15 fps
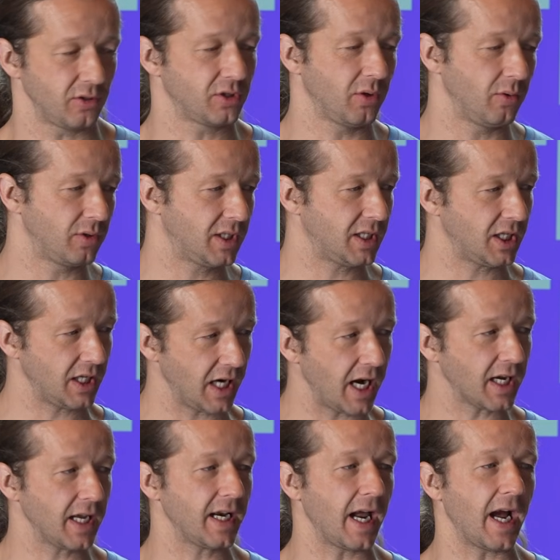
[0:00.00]
So
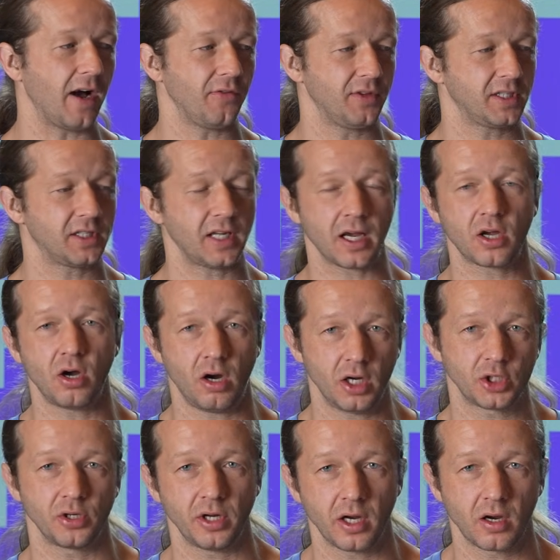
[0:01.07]
check it out. This is at
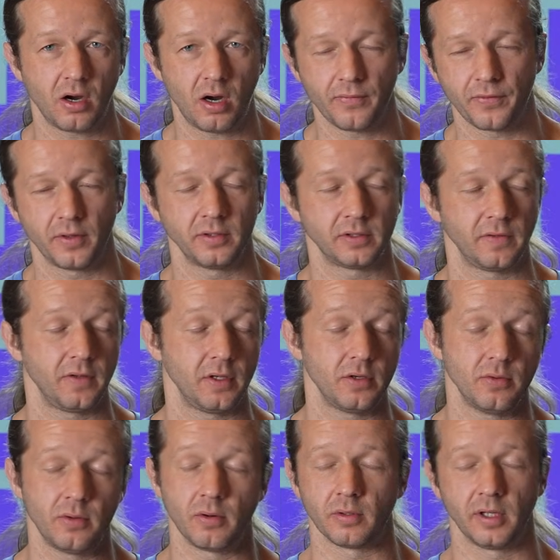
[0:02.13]
Contra dot com for those of
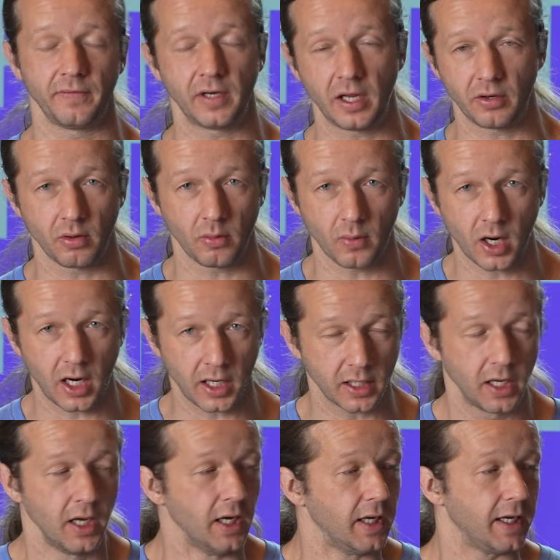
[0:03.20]
you who are living under a
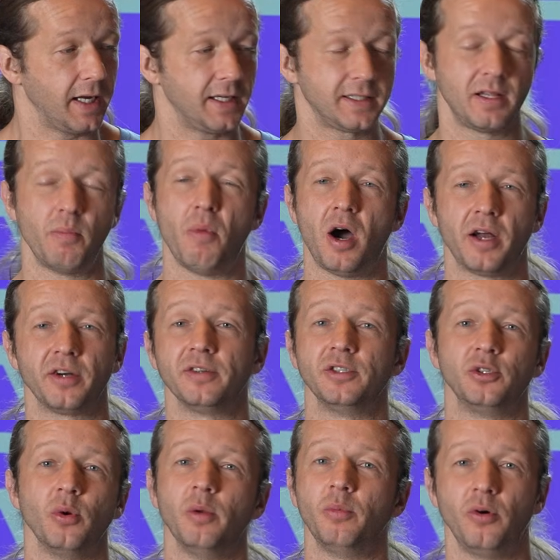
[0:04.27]
rock. It is the modern
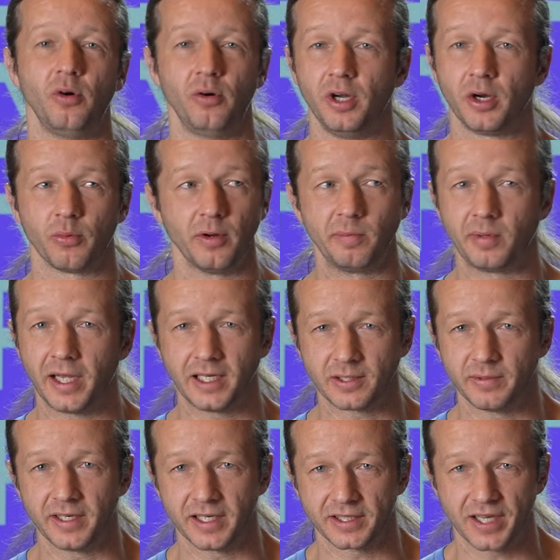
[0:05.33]
Dribbble
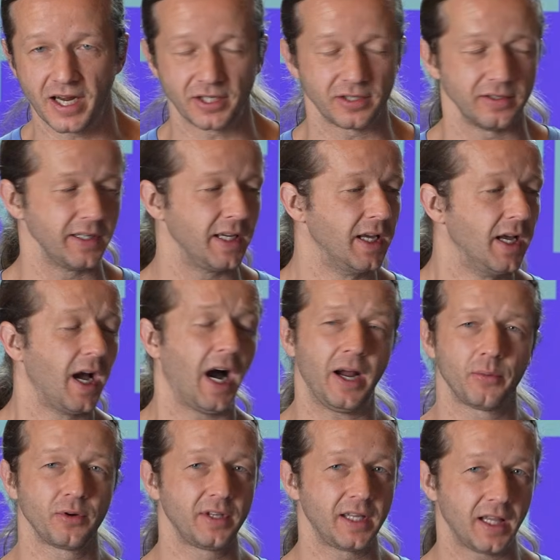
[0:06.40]
replacement, essentially. I
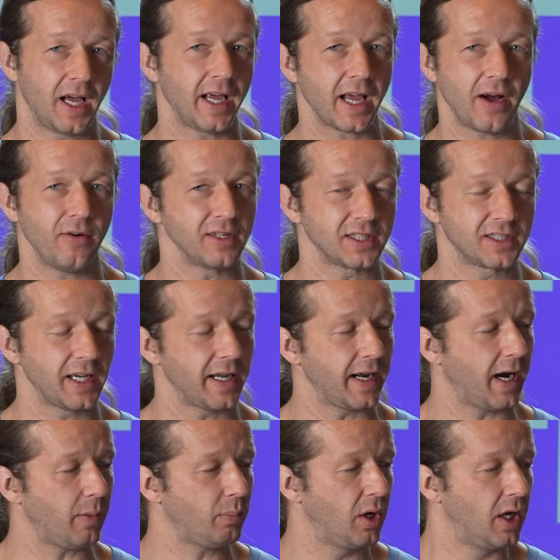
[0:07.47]
really like how it's set
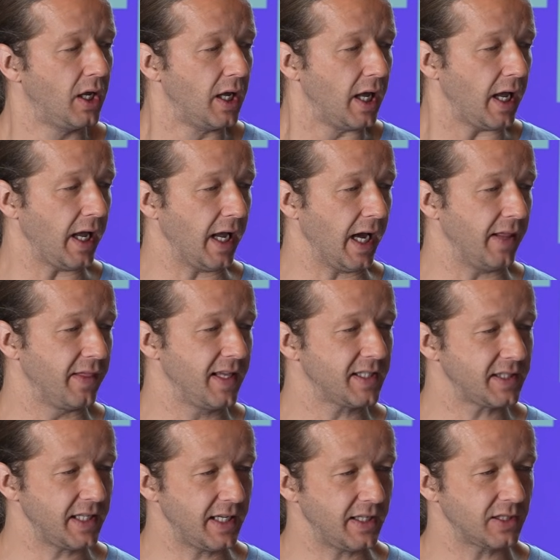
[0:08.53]
up. And
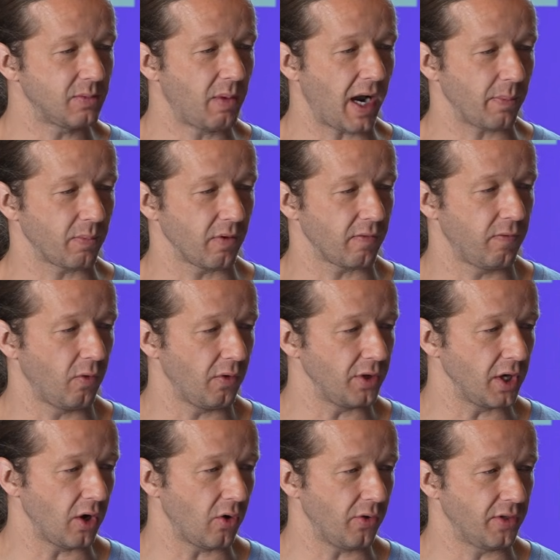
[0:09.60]
this is my
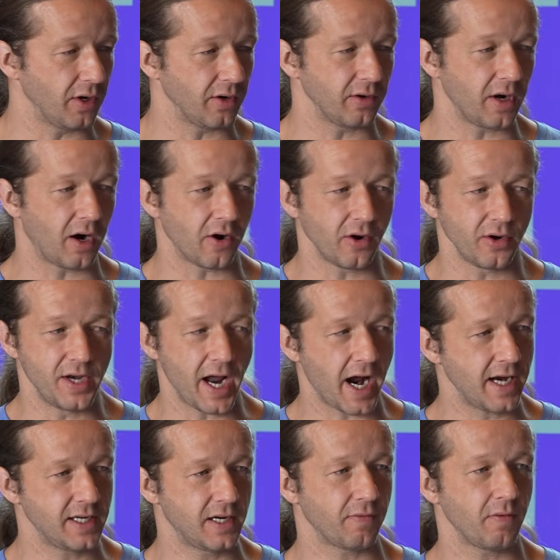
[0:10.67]
portfolio. There are
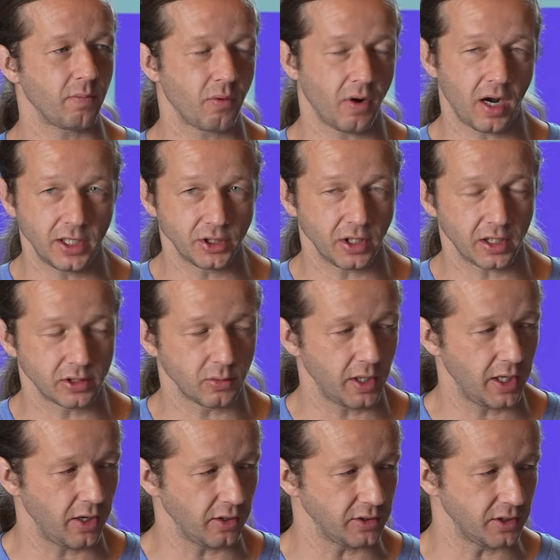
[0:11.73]
nine different projects
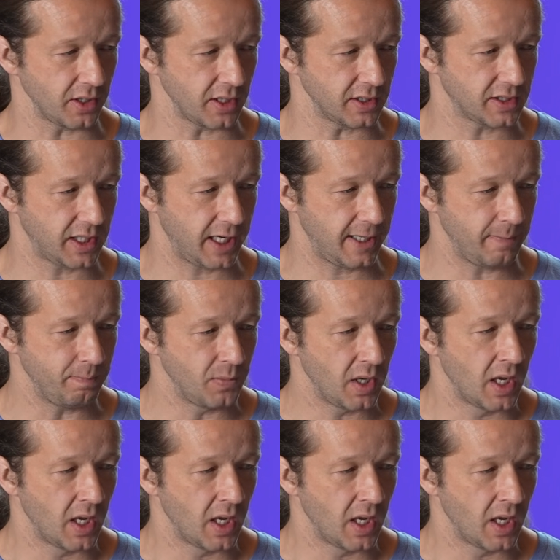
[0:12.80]
right here, as you can see.